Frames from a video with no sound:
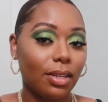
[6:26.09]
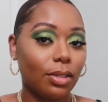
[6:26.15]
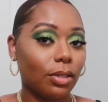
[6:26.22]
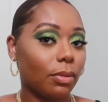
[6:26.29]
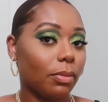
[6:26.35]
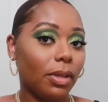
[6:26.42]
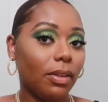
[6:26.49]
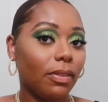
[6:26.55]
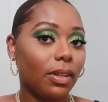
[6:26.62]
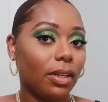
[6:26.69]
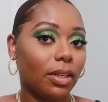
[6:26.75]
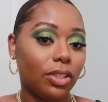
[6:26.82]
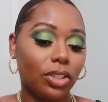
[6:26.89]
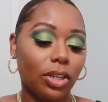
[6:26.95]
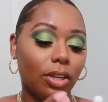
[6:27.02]
so i'm gonna have to
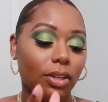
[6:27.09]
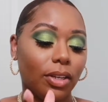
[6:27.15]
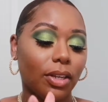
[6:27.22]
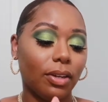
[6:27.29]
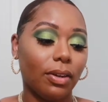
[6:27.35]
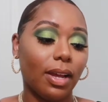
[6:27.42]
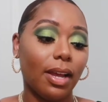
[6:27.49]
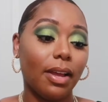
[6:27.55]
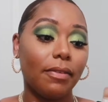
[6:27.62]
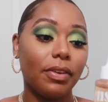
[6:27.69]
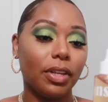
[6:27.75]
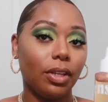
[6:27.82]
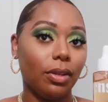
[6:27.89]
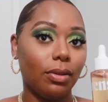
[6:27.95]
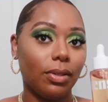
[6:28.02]
let y'all know i
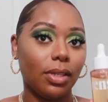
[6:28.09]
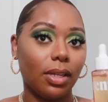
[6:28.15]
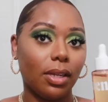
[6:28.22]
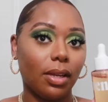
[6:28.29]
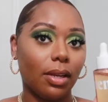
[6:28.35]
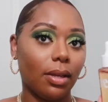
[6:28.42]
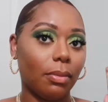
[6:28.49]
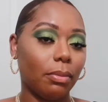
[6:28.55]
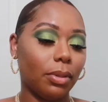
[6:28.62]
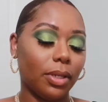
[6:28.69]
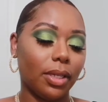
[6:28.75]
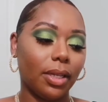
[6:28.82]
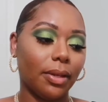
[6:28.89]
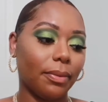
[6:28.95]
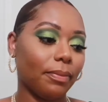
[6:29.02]
haven't used it yet
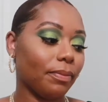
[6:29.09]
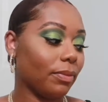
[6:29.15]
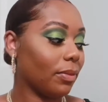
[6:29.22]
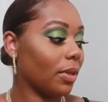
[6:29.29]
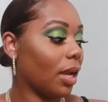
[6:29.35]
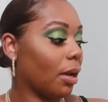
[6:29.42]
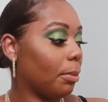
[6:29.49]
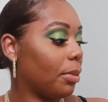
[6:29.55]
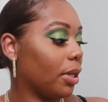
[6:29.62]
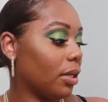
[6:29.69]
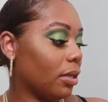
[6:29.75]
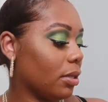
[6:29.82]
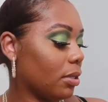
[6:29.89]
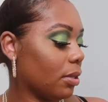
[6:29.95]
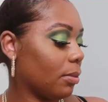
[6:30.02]
but i picked
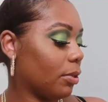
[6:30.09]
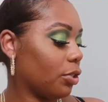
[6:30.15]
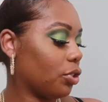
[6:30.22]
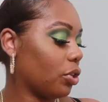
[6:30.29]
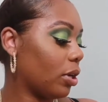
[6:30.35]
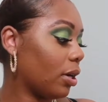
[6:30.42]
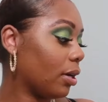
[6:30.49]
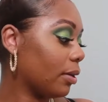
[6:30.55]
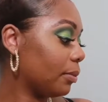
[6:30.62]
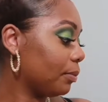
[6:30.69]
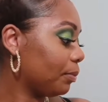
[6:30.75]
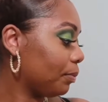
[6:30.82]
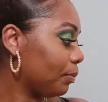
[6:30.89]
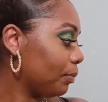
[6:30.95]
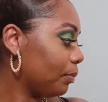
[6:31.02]
this up to try
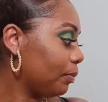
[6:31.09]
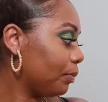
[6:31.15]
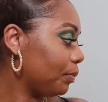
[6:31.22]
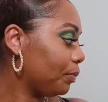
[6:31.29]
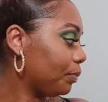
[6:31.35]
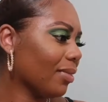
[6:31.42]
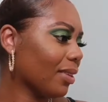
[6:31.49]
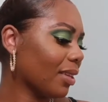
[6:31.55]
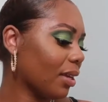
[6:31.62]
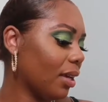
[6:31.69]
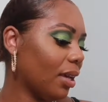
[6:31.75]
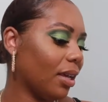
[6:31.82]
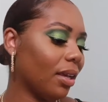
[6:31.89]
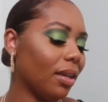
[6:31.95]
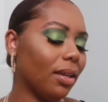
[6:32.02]

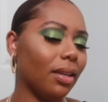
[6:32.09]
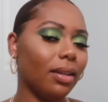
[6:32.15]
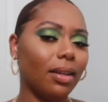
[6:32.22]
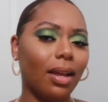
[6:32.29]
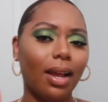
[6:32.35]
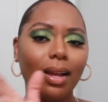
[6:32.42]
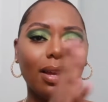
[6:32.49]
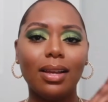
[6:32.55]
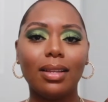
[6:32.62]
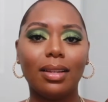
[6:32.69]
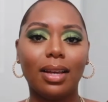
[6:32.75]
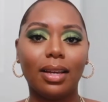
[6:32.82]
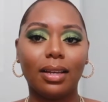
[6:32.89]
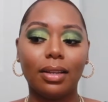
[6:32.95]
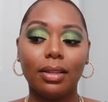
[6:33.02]
and i got
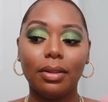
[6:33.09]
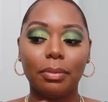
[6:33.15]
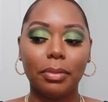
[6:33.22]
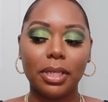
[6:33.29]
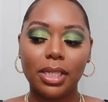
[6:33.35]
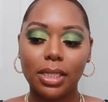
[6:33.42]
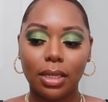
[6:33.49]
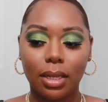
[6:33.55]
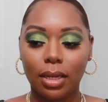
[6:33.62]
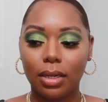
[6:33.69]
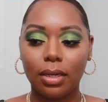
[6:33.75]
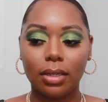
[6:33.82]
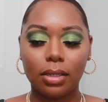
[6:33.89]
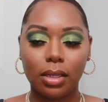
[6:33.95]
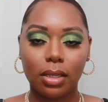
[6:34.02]
like other
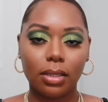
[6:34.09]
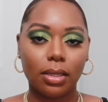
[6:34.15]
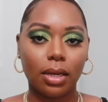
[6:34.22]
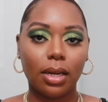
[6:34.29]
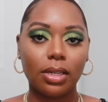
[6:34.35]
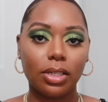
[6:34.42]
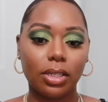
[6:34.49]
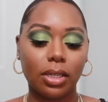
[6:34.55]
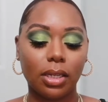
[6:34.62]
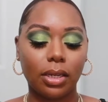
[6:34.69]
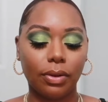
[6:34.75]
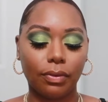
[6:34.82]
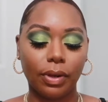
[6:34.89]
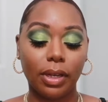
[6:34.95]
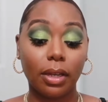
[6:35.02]
miscellaneous things that i just need
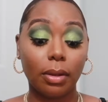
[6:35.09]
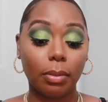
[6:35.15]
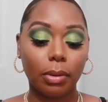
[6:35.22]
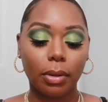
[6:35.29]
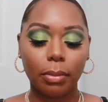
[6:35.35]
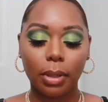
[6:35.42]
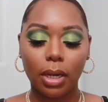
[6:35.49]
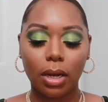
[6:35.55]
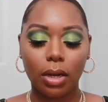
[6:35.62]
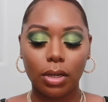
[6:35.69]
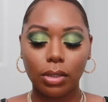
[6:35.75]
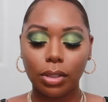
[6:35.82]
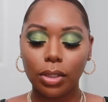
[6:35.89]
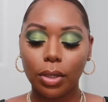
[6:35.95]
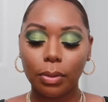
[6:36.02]
to re-up on but i
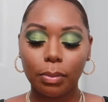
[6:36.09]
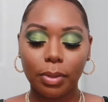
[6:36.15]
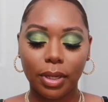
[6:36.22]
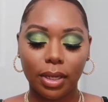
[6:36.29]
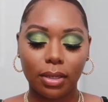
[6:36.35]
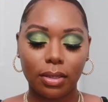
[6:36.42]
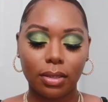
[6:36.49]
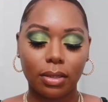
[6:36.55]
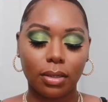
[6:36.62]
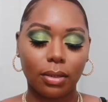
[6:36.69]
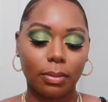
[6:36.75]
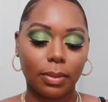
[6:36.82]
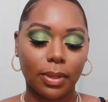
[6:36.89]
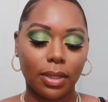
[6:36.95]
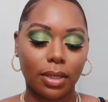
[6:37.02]
also picked
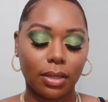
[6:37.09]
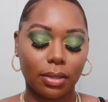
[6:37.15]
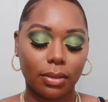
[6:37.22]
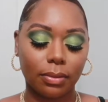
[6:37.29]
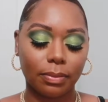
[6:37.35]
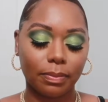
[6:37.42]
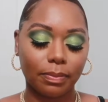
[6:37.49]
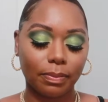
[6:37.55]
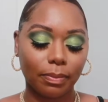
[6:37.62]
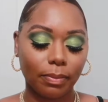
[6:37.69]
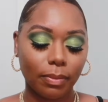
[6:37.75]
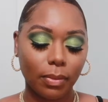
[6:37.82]
up um